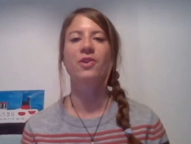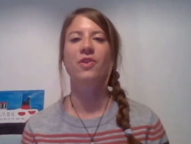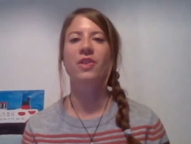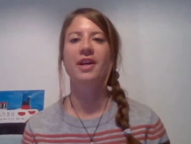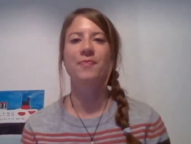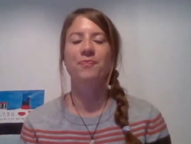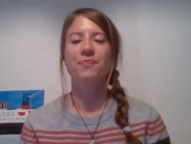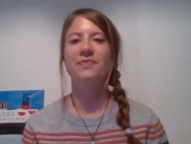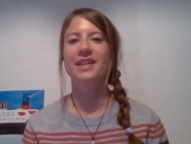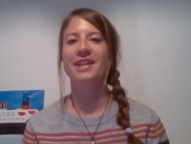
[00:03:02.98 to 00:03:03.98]
with um,
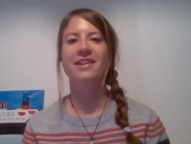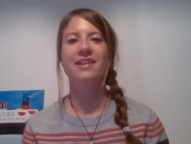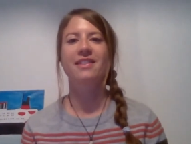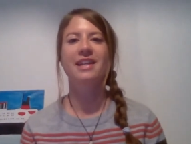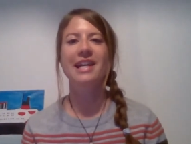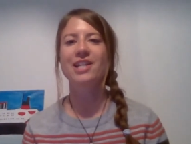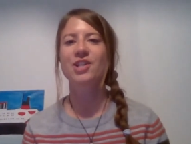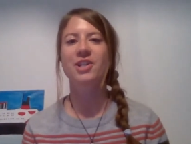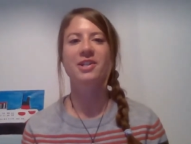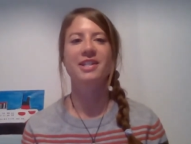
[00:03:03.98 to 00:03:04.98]
uh, the
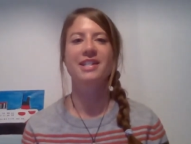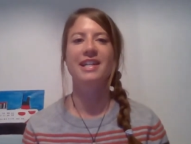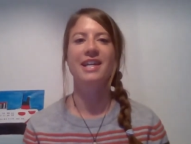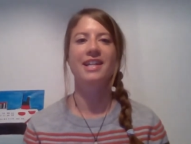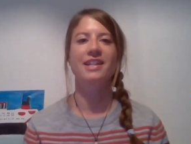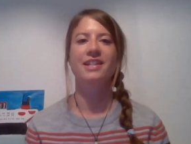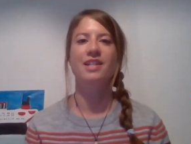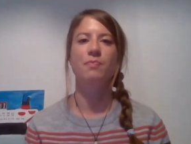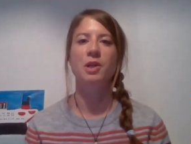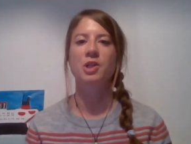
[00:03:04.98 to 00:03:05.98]
glaciers and
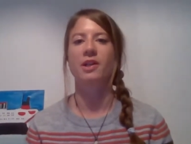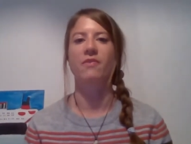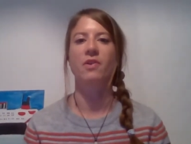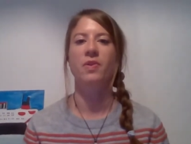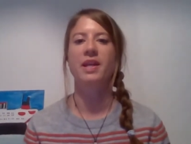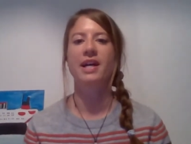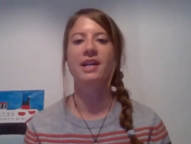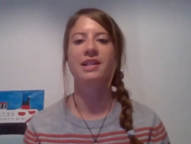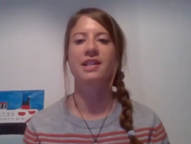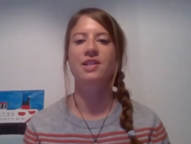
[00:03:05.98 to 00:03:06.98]
especially with the
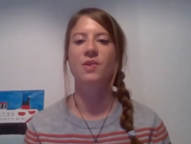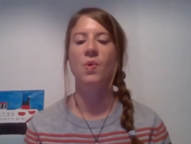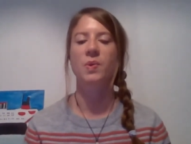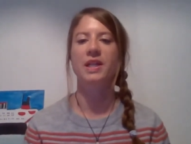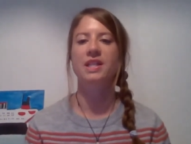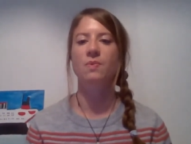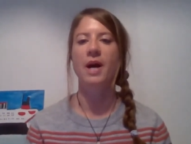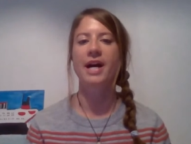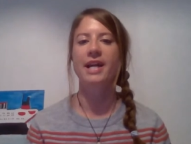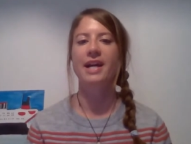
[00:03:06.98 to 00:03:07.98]
Arctic. So that's
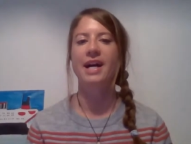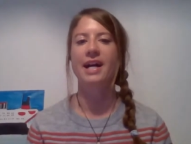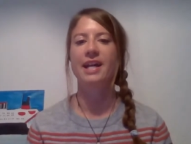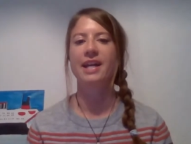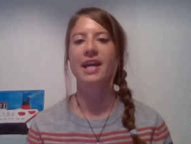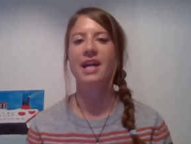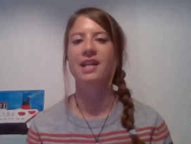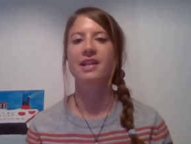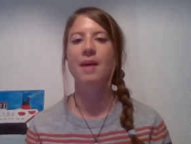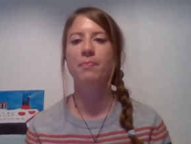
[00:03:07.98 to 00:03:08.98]
why I
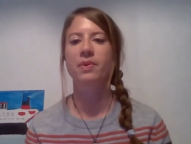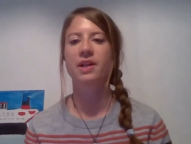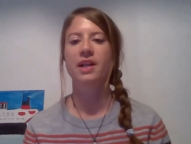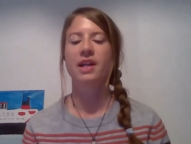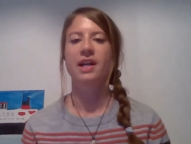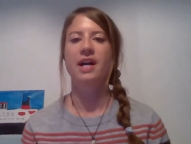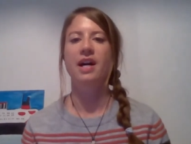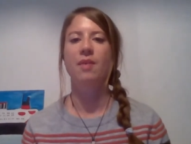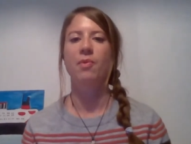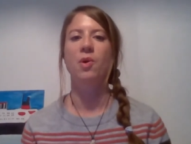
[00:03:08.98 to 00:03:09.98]
ended up
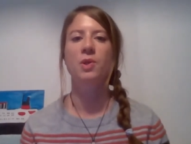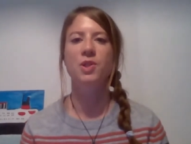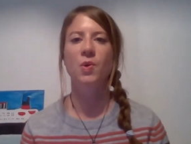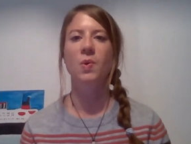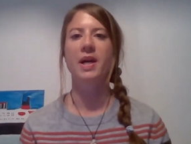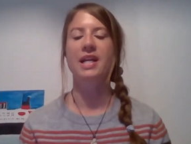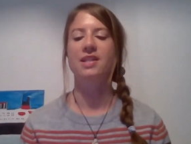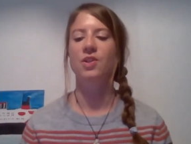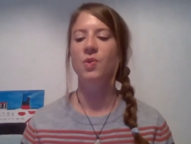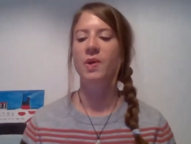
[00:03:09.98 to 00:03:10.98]
I'm um, also as
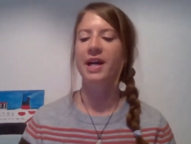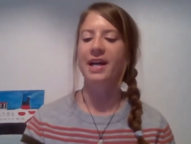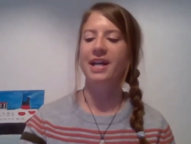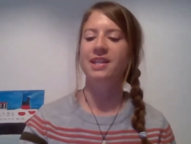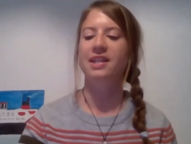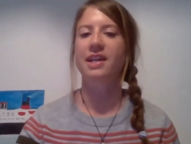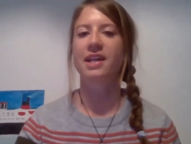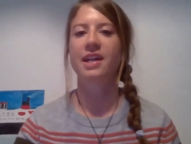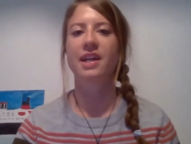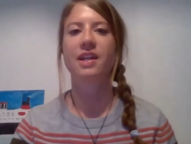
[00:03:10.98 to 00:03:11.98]
a tour guide
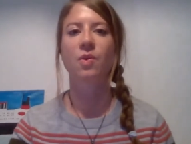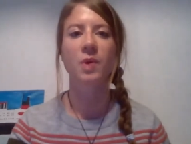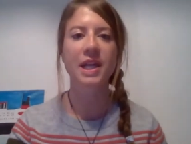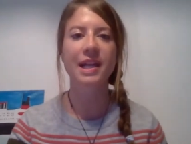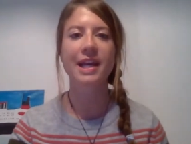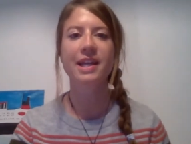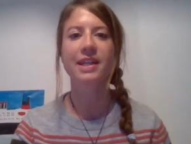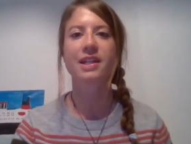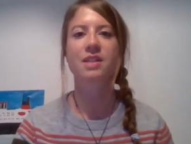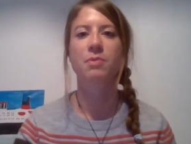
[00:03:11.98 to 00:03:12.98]
uh, in Greenland
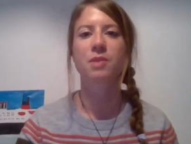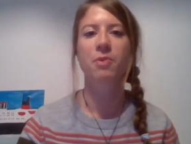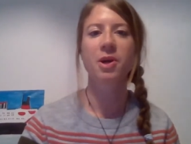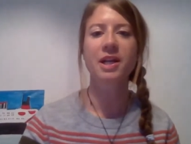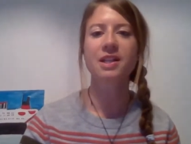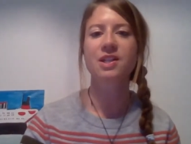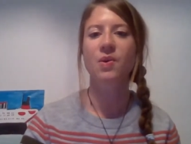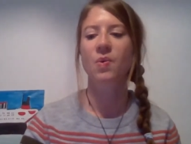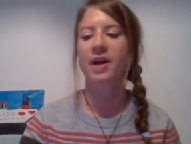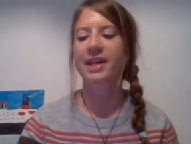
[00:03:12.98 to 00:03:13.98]
and Spitsbergen.
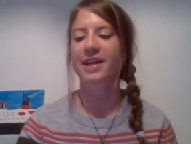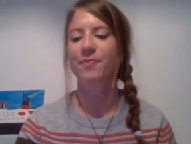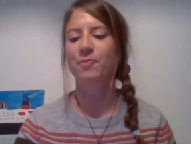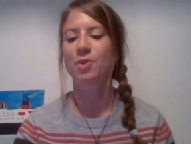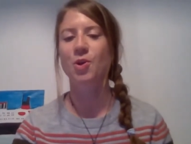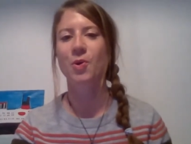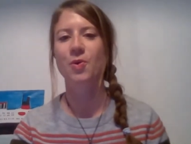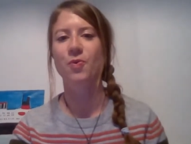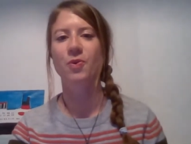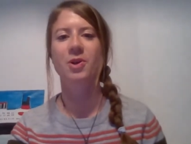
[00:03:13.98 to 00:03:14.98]
So I um, show
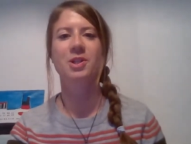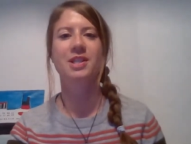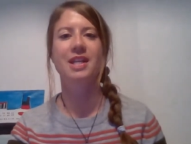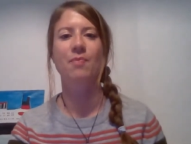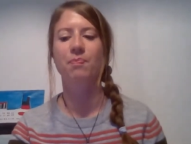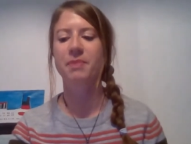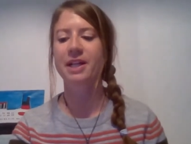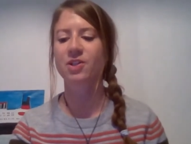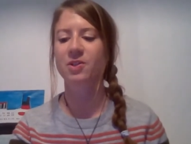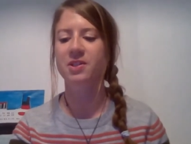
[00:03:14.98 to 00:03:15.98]
you first some
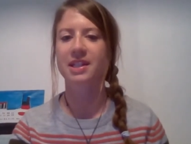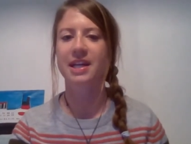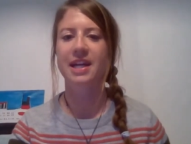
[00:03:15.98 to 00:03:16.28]
pictures